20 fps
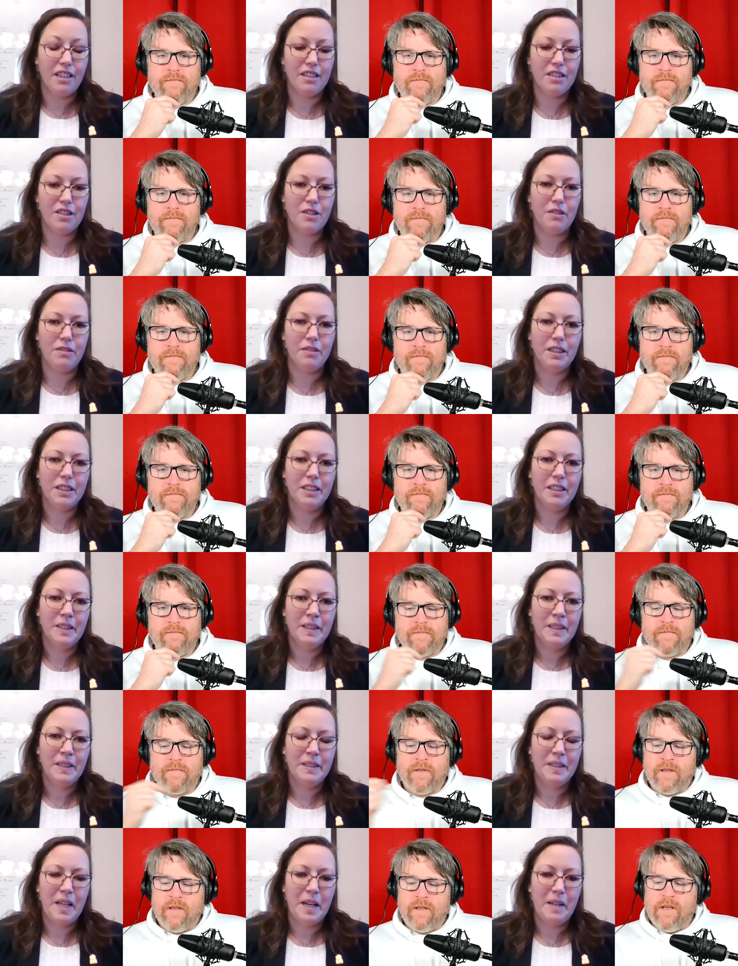Speaker 1: think so
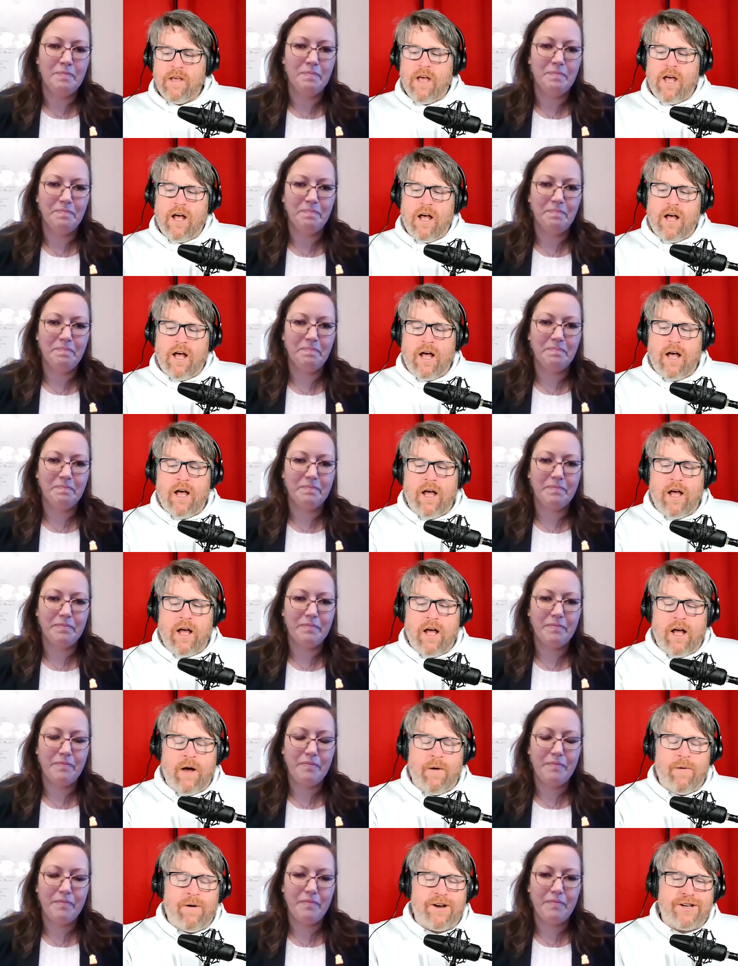
Speaker 2: yeah
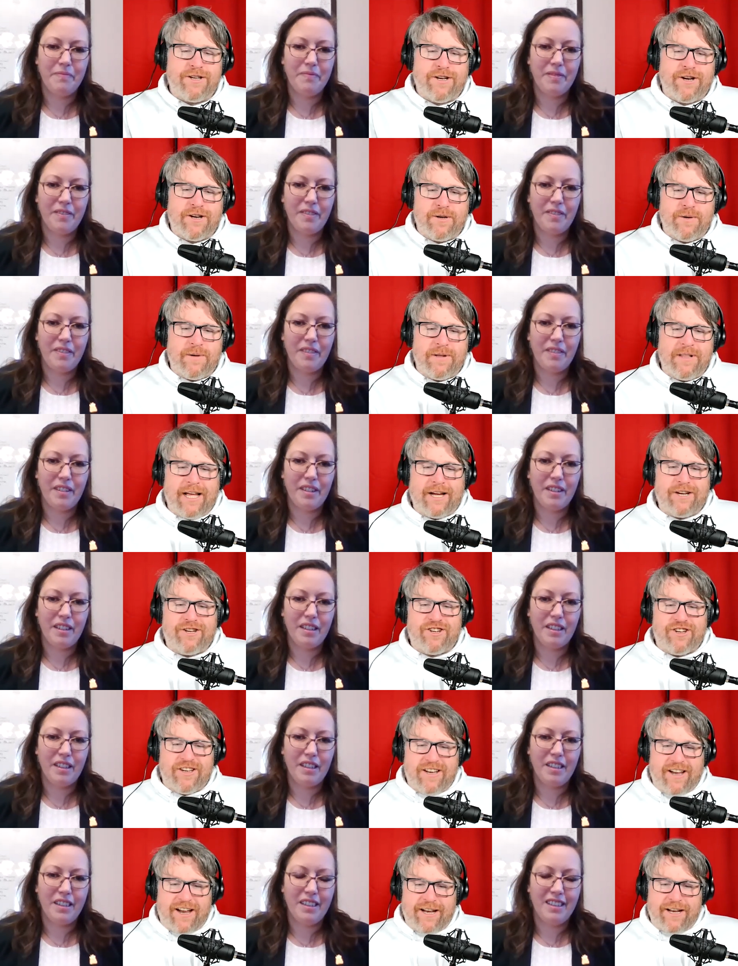I want to turn to
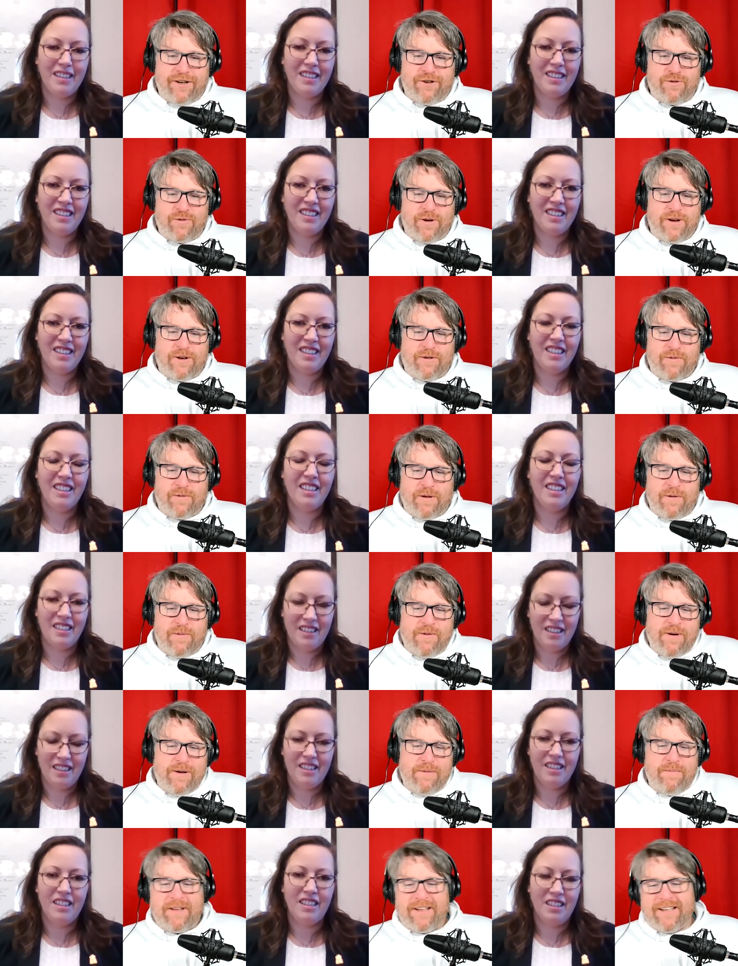election night in
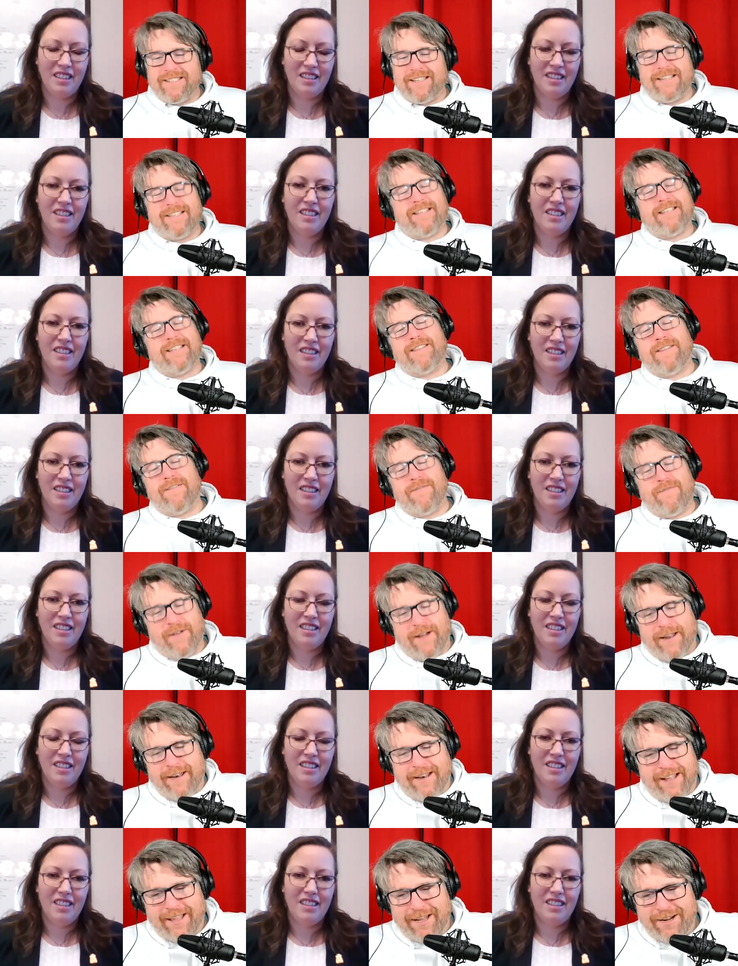2021 because this is the
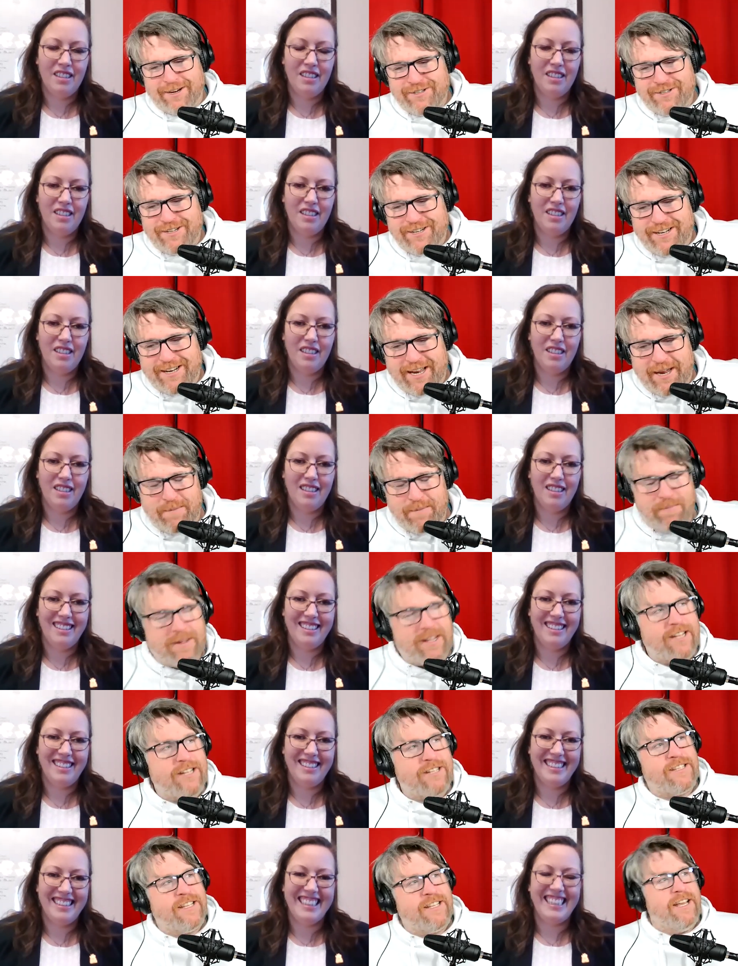fun election night.
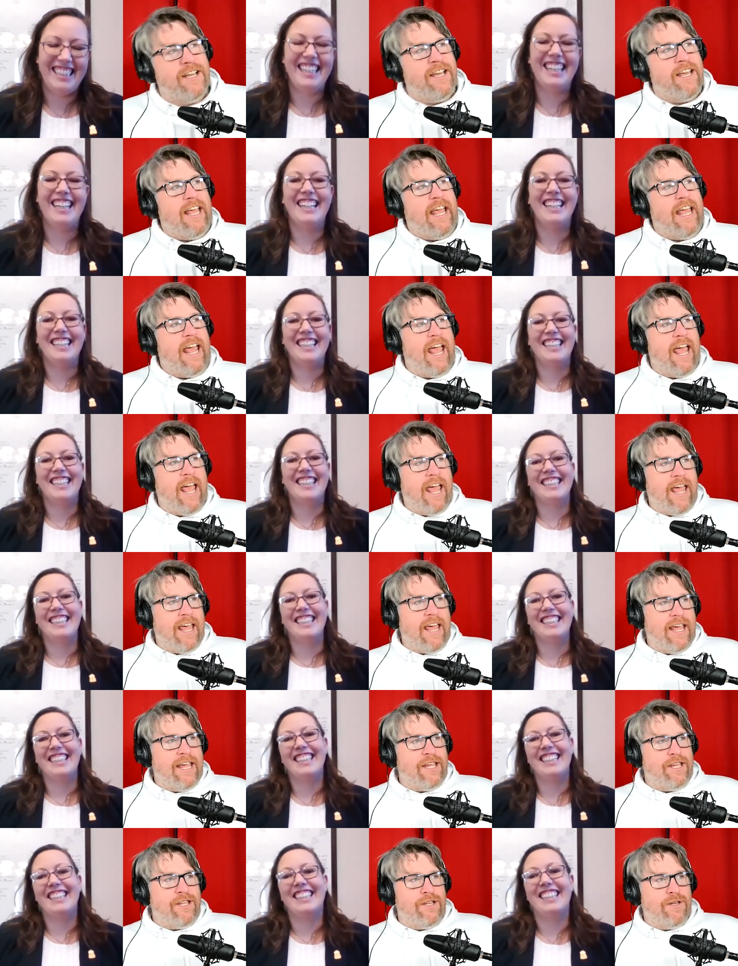Because
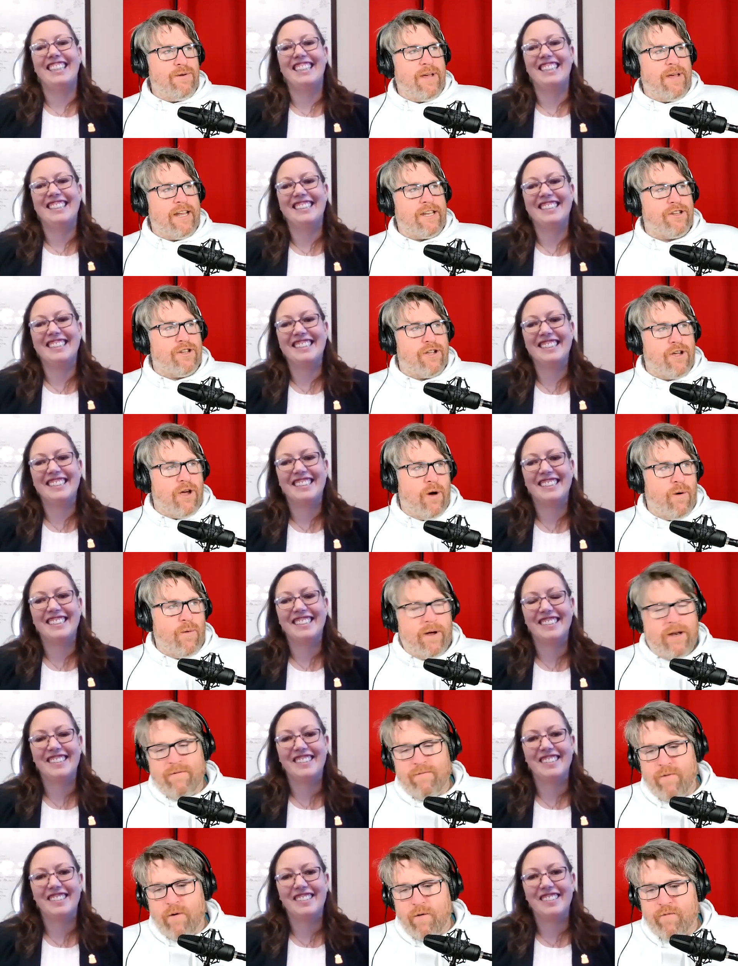A, you get to go in
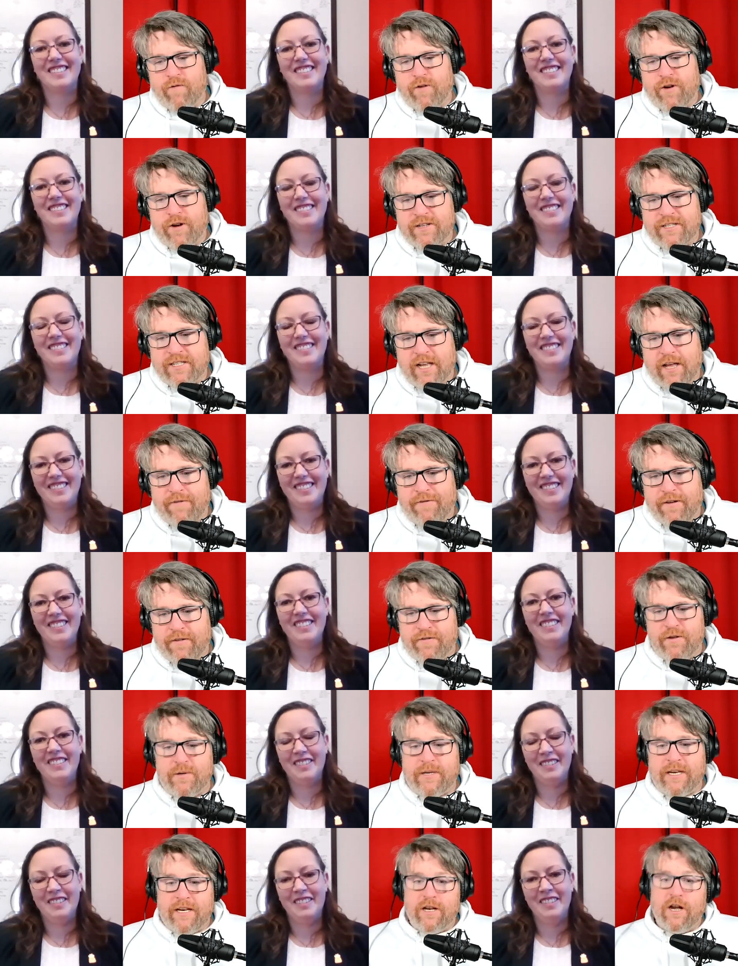and vote for yourself if
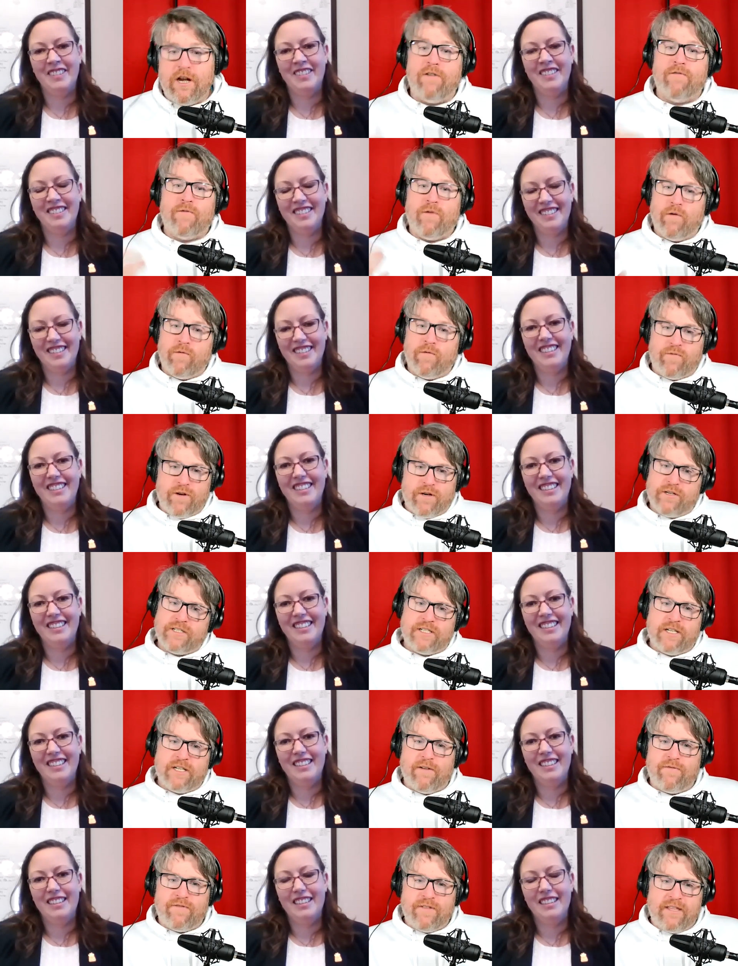you did not vote for
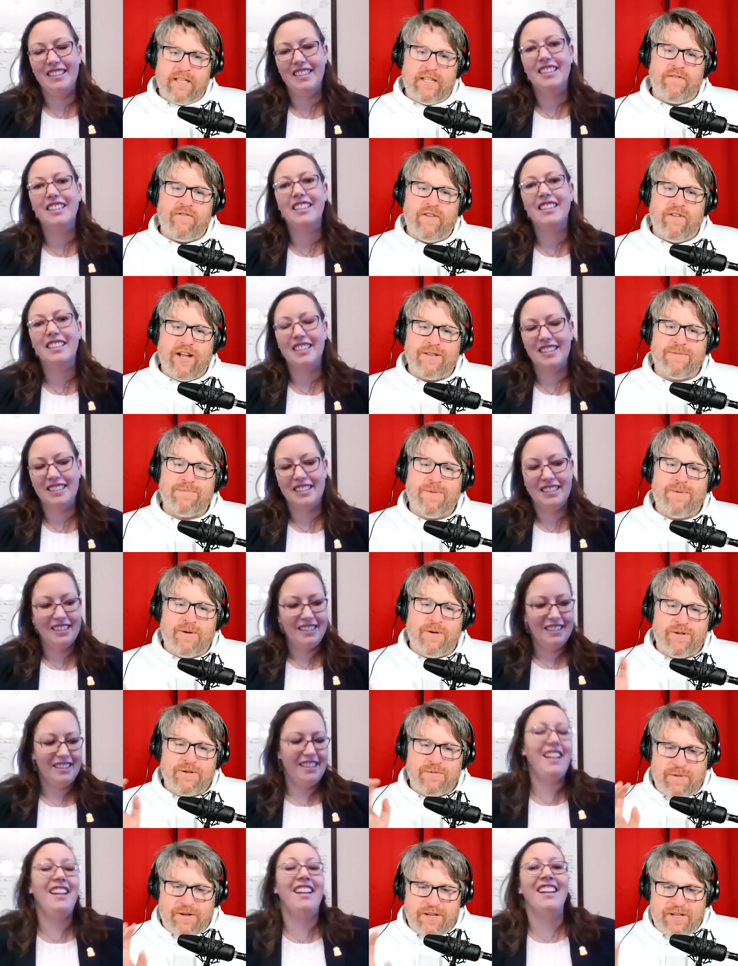yourself in the advance
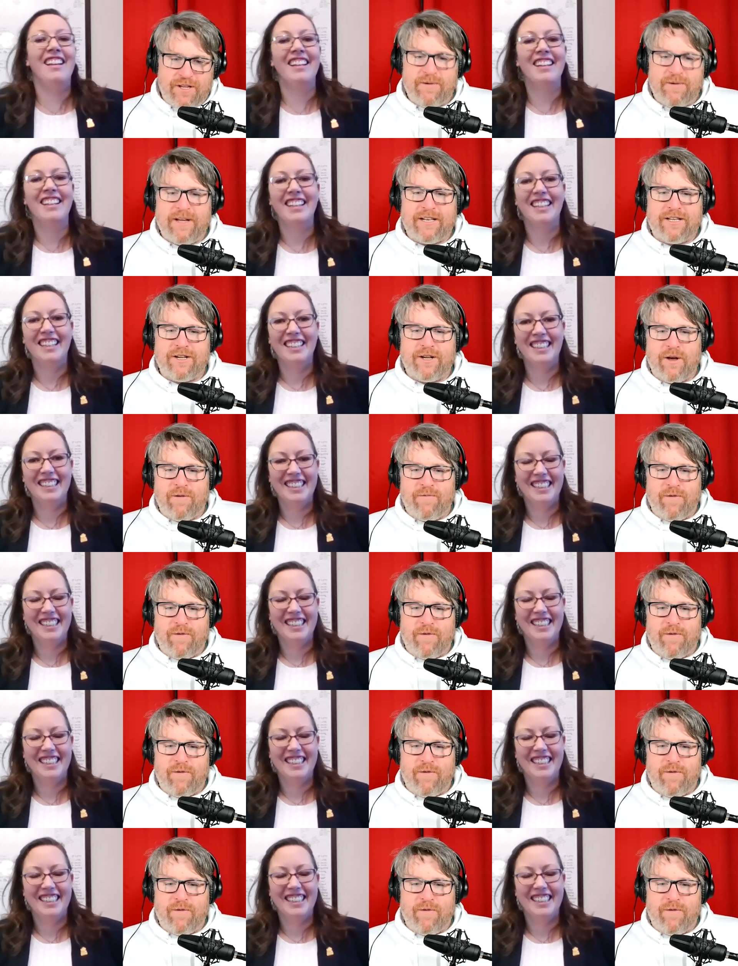polls, but you get to go